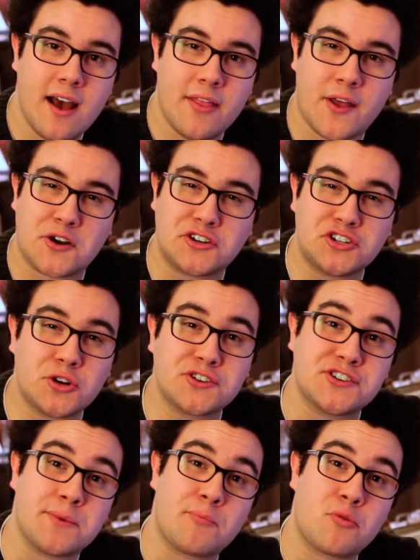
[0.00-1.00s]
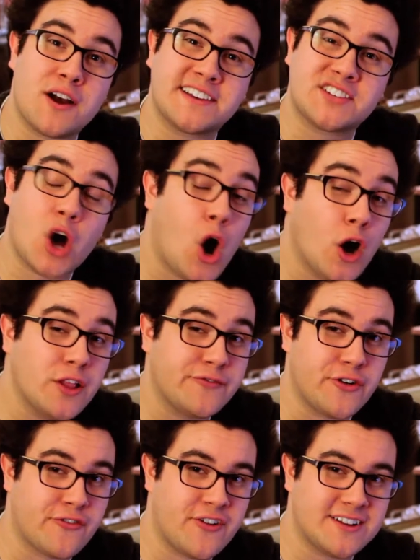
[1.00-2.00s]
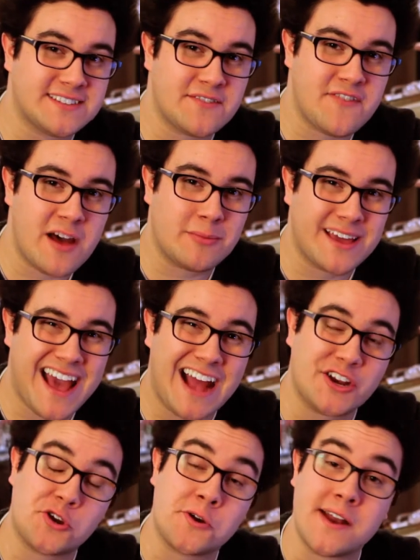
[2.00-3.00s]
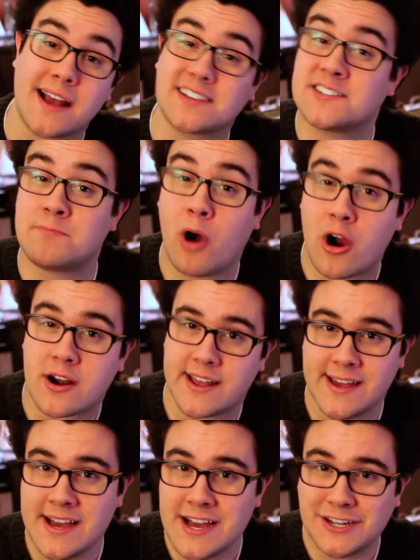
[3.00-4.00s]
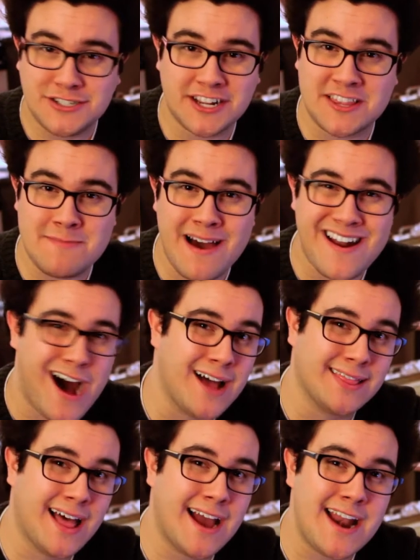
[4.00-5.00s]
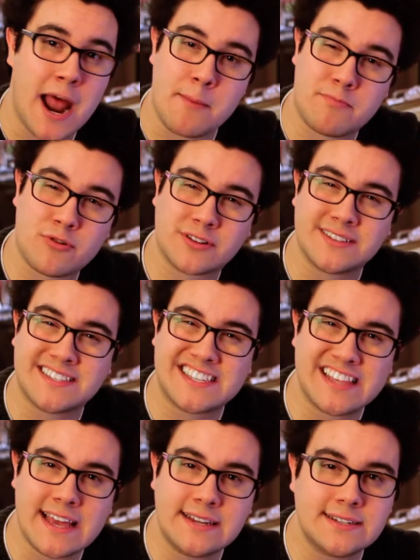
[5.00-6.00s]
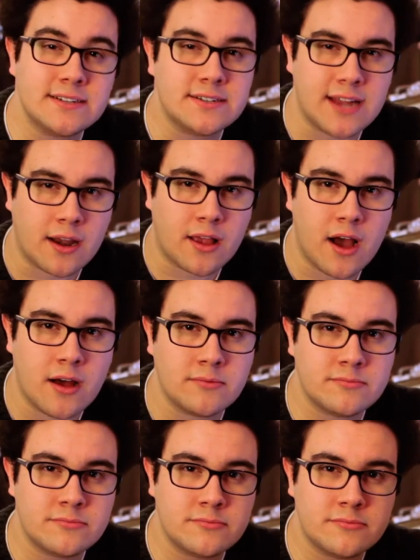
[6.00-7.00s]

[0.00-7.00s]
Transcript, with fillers: that are sure to impress all of your friends and family at your next party. Check them out online at brooklyn slate dot com.